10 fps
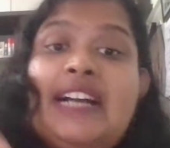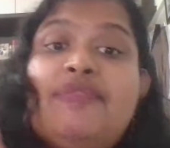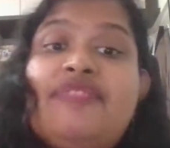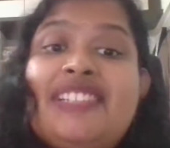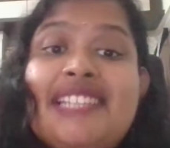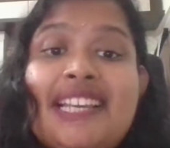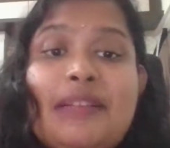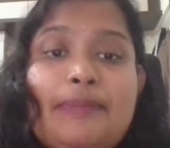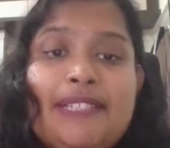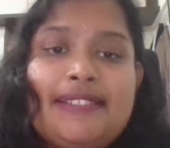a
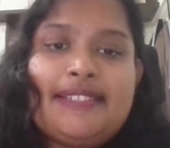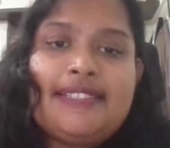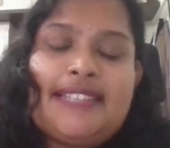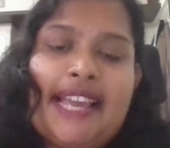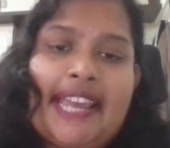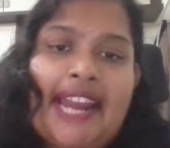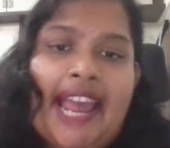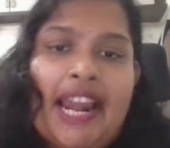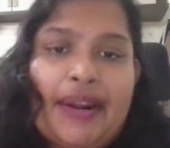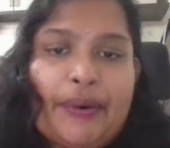physical business like an
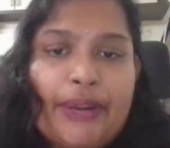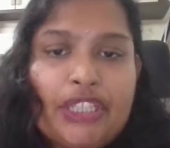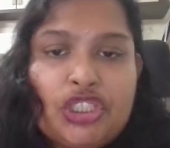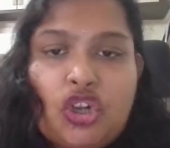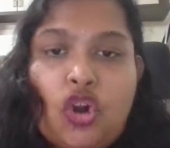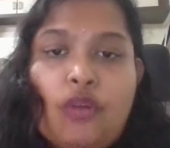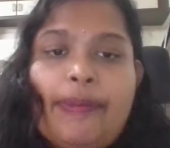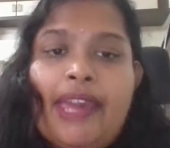electronic shop,